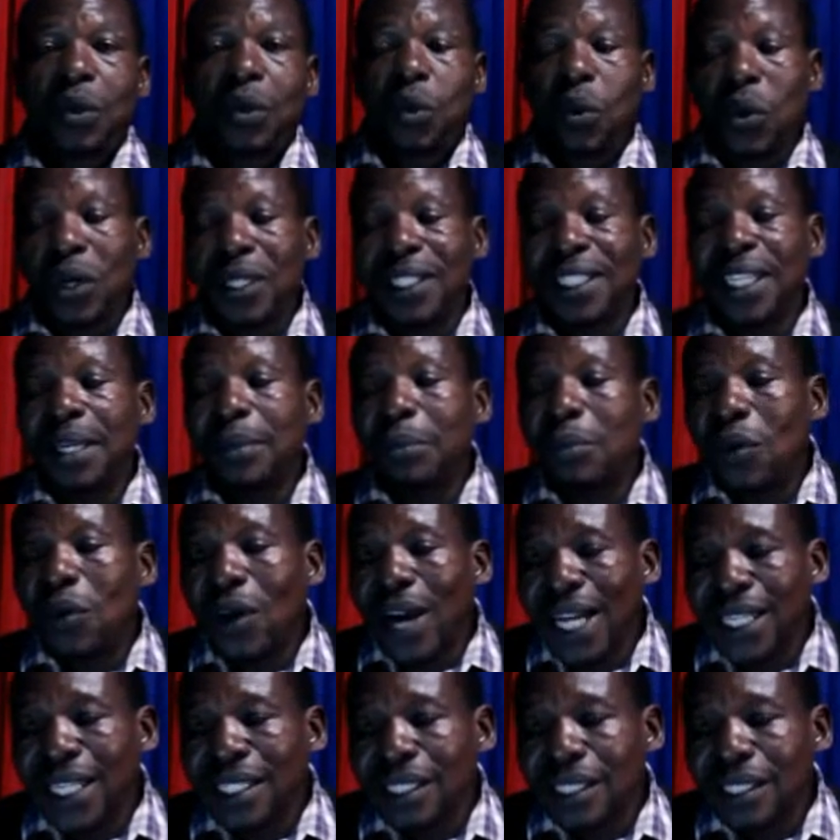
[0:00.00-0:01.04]
Warn them
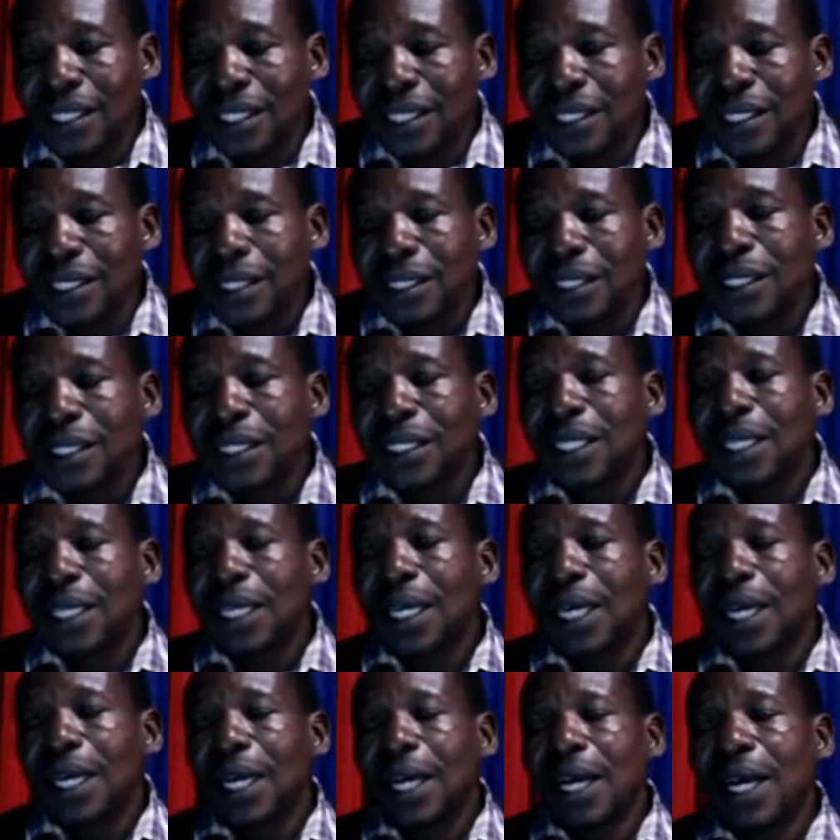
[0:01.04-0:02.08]
once
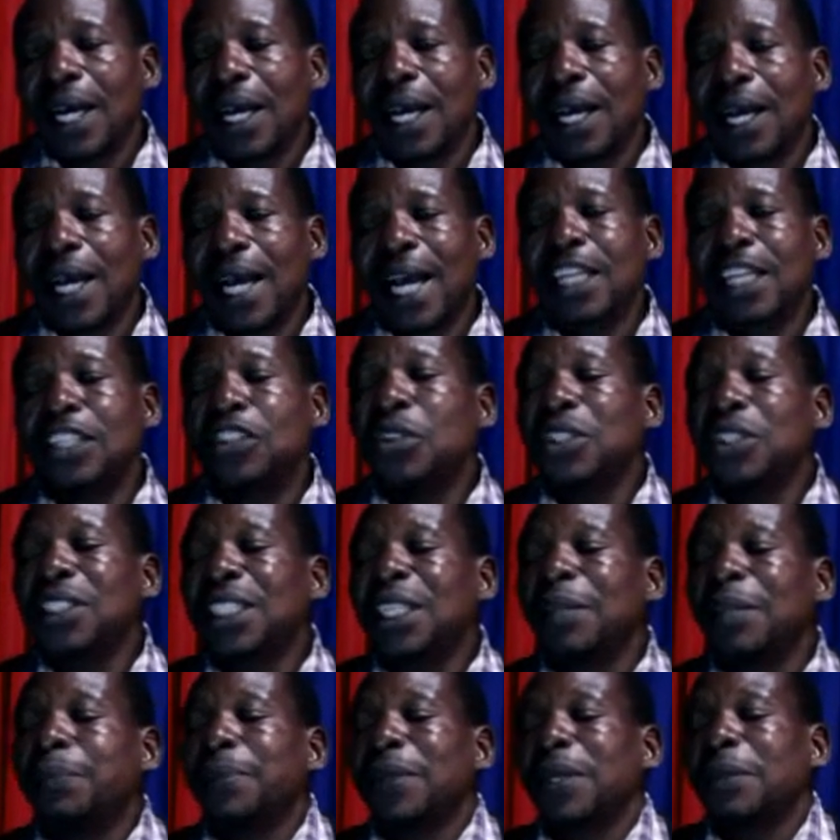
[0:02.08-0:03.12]
and don't
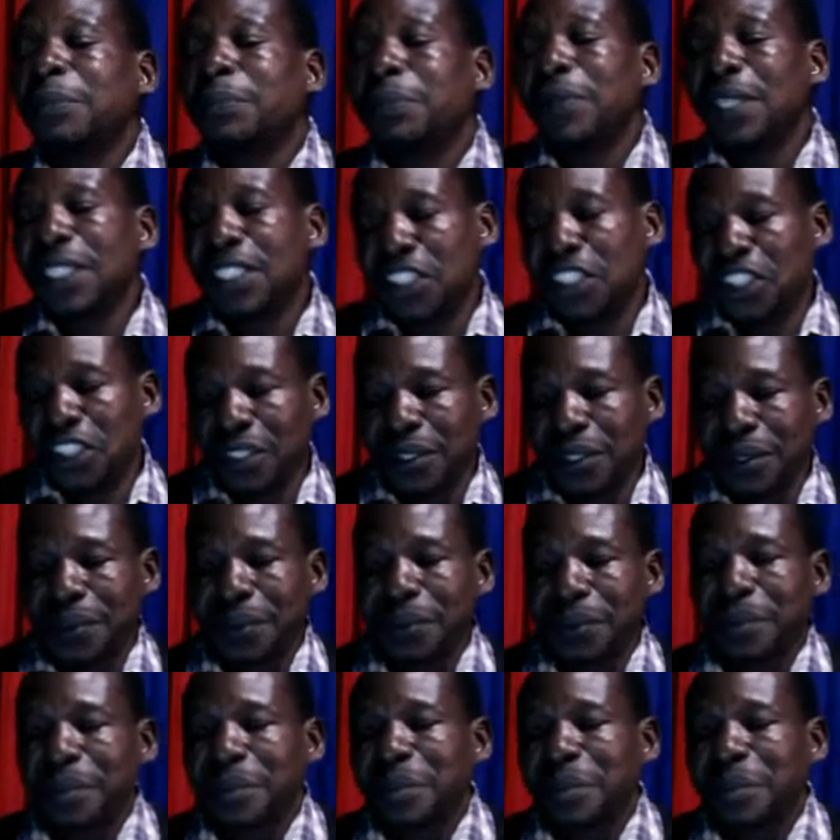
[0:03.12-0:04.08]
keep repeating.